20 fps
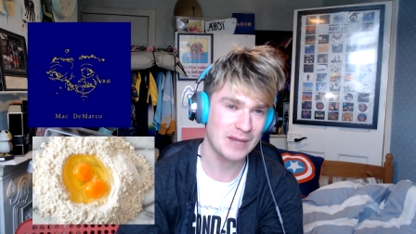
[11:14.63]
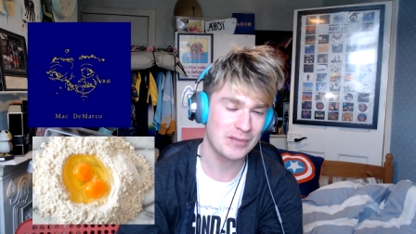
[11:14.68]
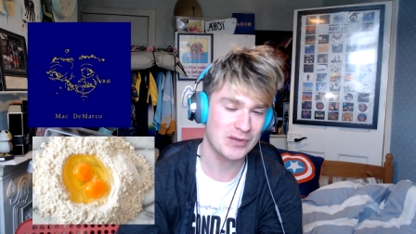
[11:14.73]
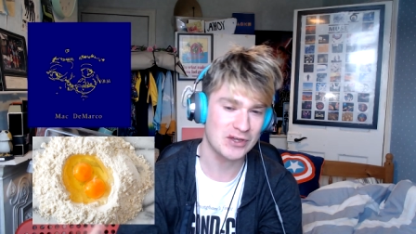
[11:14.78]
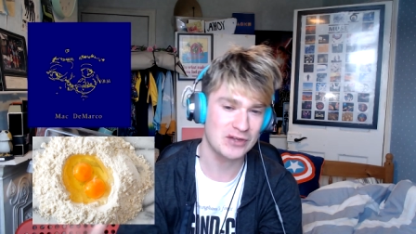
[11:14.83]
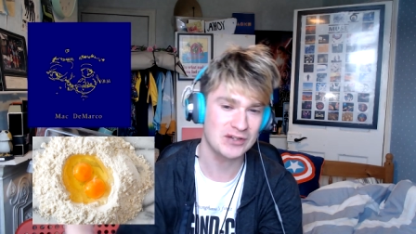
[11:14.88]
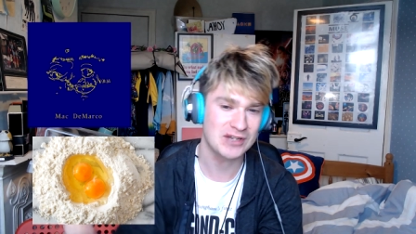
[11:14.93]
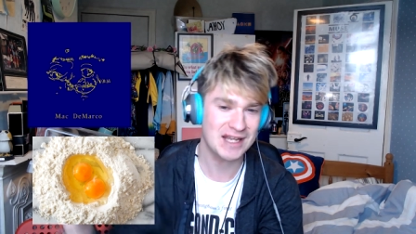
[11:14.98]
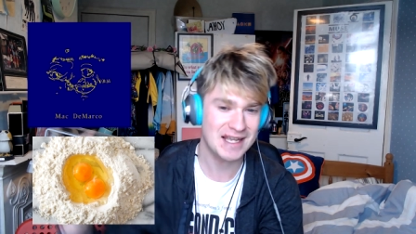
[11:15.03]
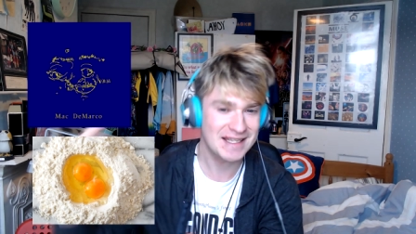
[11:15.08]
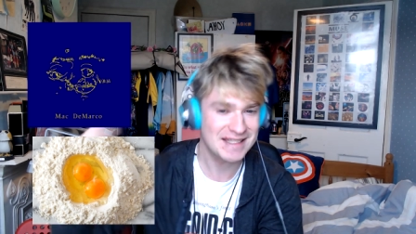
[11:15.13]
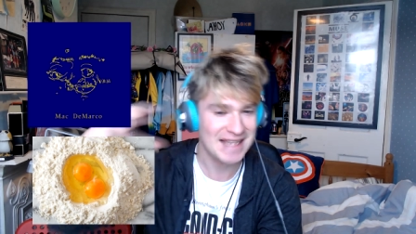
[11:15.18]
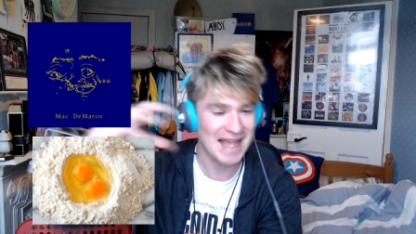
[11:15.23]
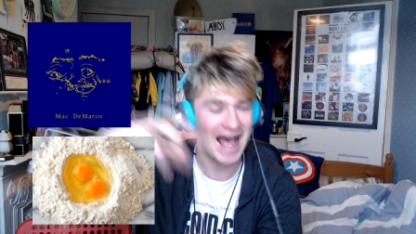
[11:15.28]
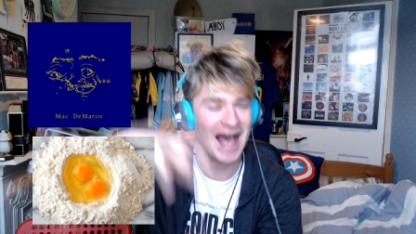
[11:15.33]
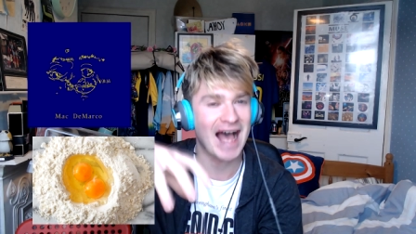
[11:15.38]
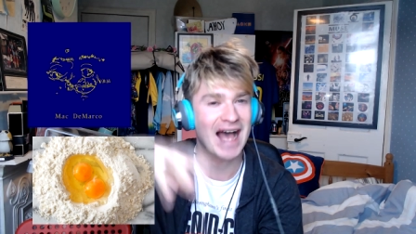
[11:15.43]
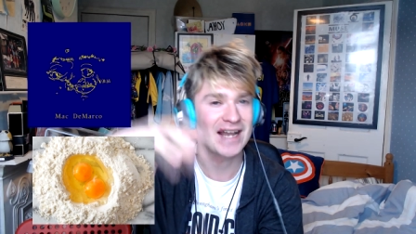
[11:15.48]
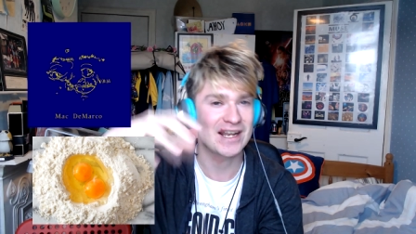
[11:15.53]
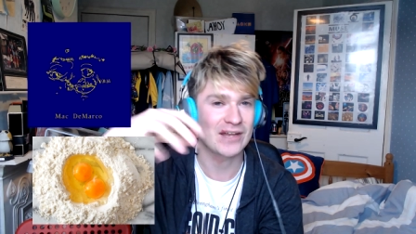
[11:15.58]
but you need
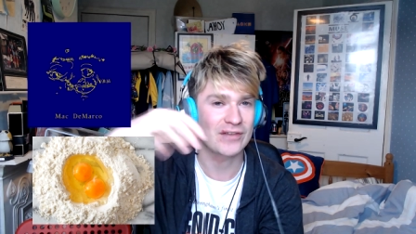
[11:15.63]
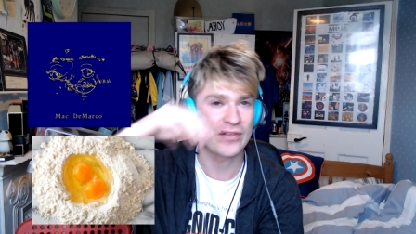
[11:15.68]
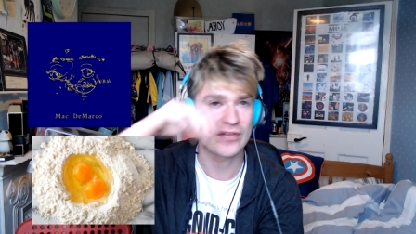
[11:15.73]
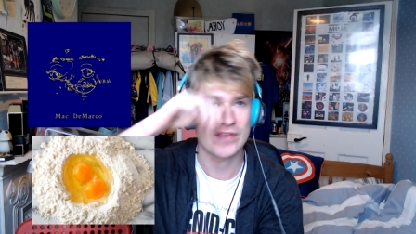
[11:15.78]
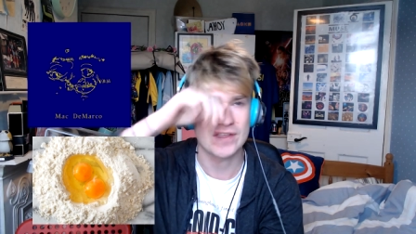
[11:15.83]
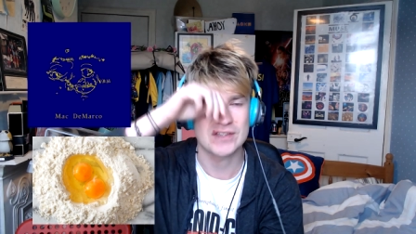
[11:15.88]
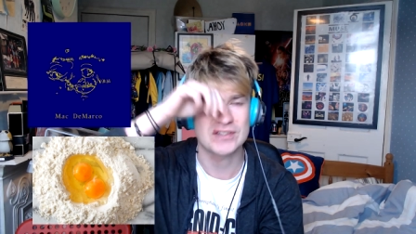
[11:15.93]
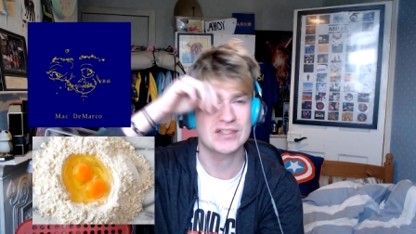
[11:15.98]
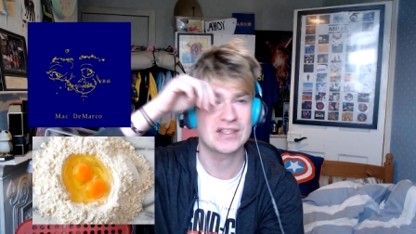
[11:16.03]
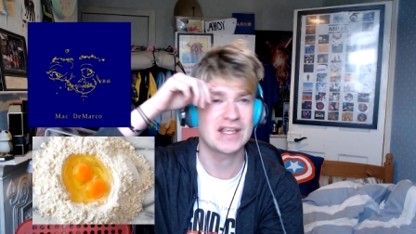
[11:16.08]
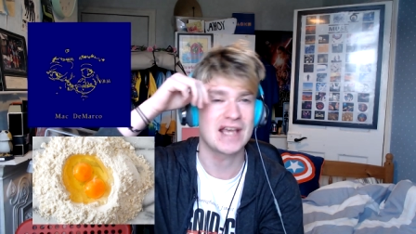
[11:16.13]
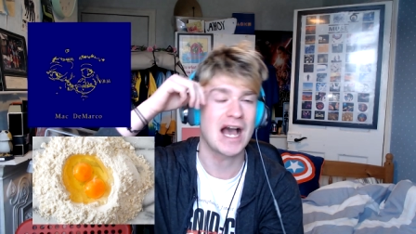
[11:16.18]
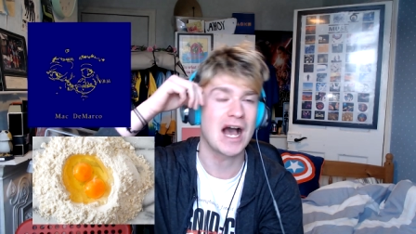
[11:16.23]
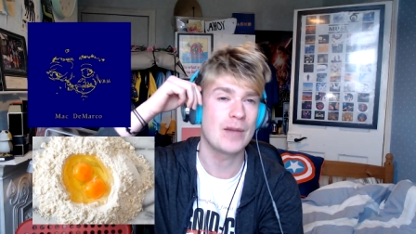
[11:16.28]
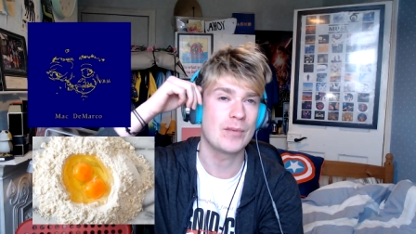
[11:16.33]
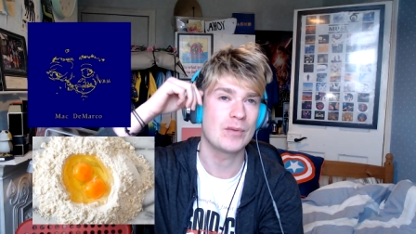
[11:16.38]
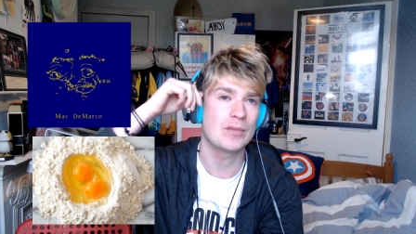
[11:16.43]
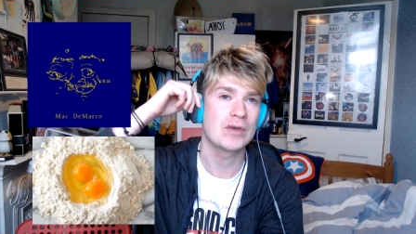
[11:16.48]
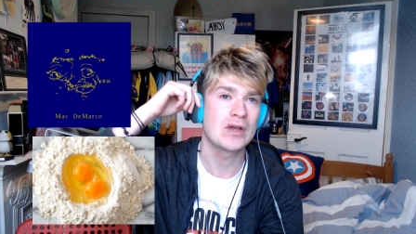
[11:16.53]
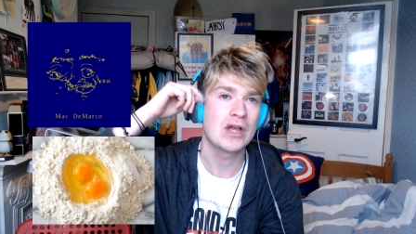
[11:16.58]
to add other things to the
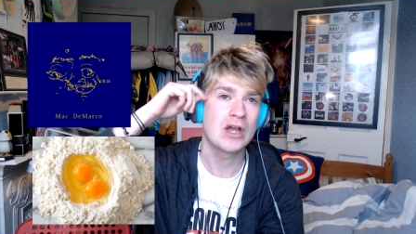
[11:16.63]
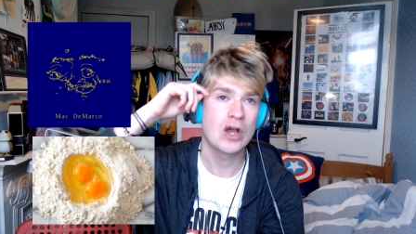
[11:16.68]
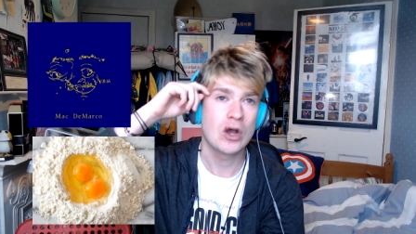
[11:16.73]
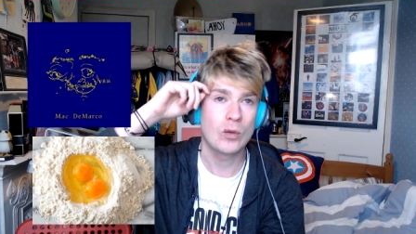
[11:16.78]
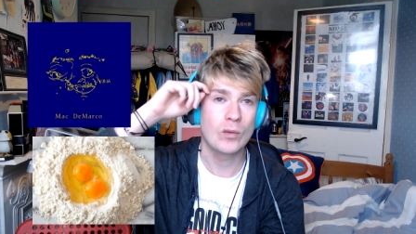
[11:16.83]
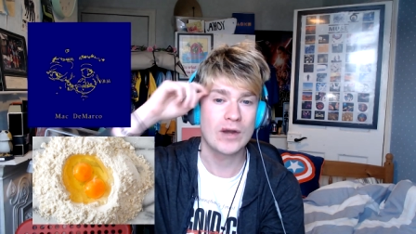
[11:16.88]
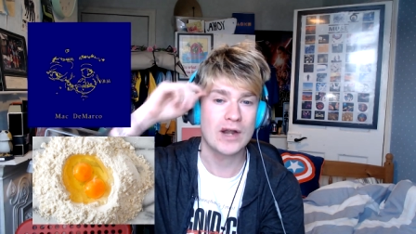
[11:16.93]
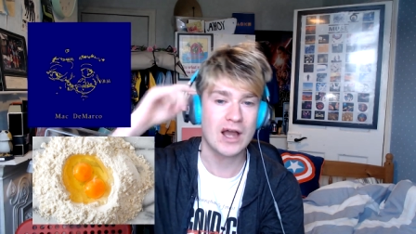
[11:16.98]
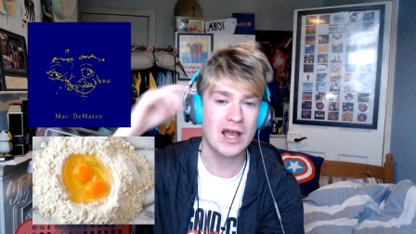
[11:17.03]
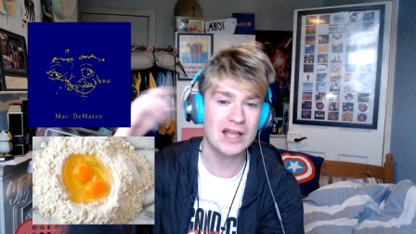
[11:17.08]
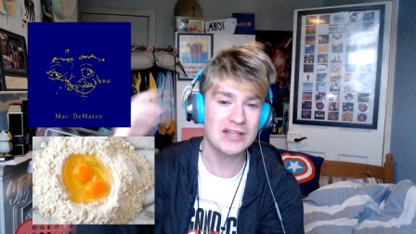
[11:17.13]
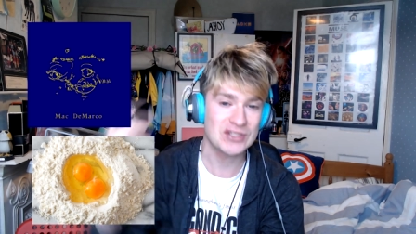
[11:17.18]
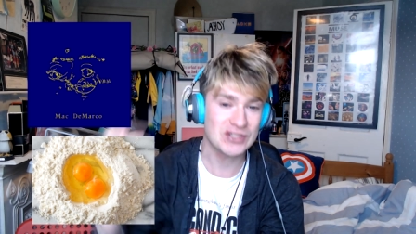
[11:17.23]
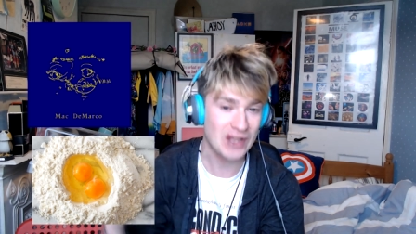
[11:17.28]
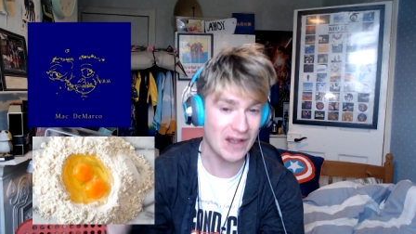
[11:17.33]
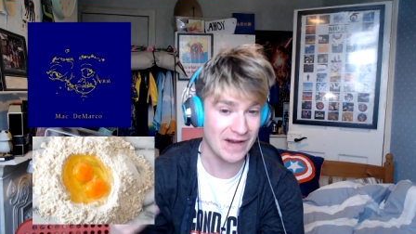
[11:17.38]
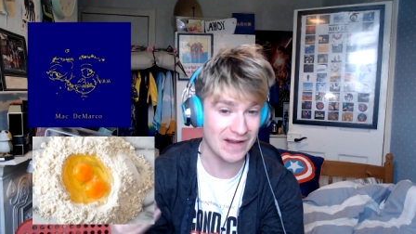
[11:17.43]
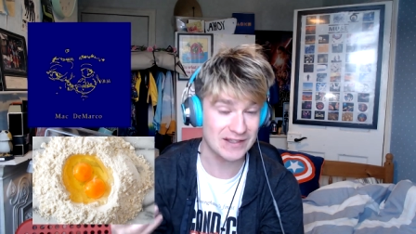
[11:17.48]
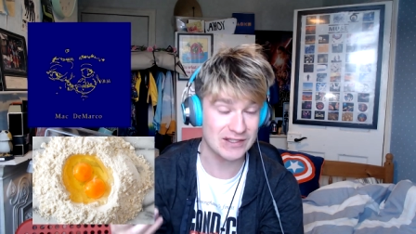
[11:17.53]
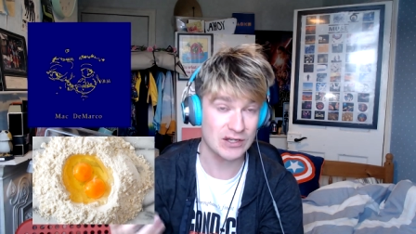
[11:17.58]
album. When I
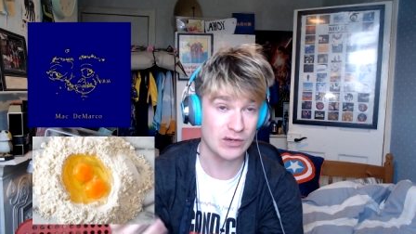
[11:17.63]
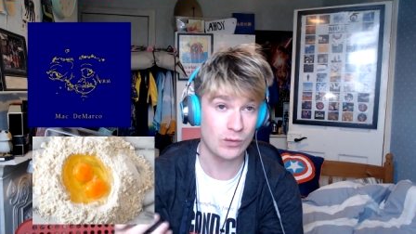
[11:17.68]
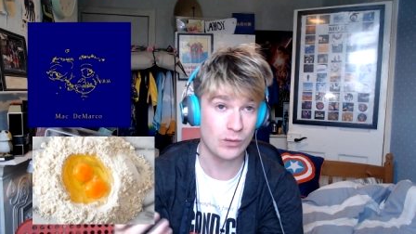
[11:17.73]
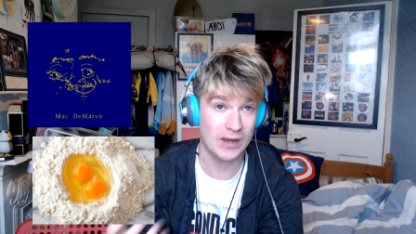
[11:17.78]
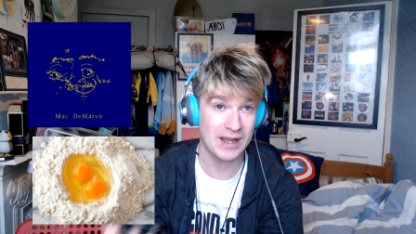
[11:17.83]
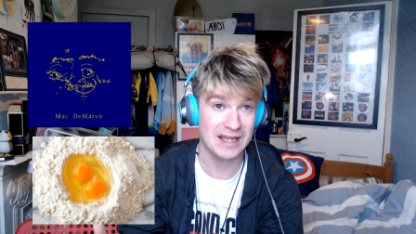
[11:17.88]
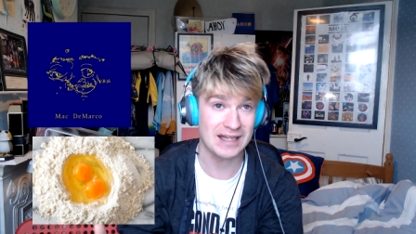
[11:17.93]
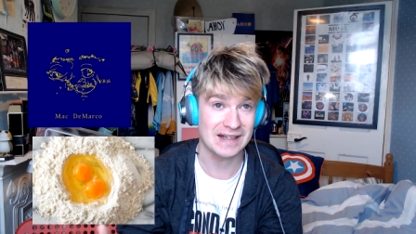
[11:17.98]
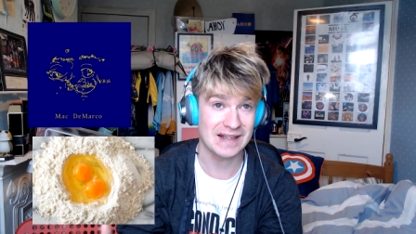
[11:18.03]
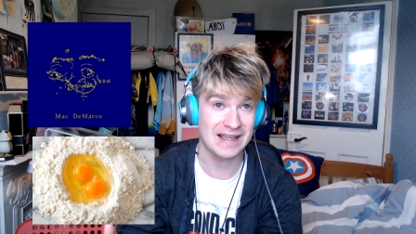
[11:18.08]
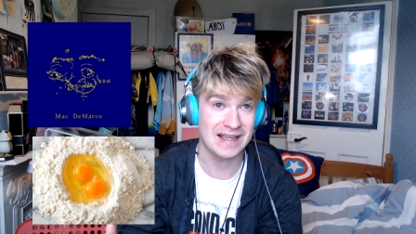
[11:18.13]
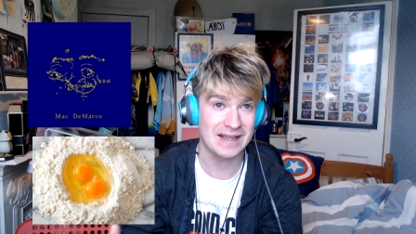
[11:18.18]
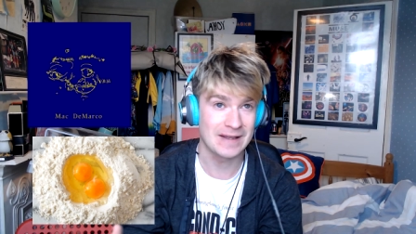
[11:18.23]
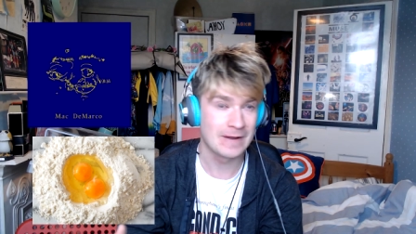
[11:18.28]
started to weirdly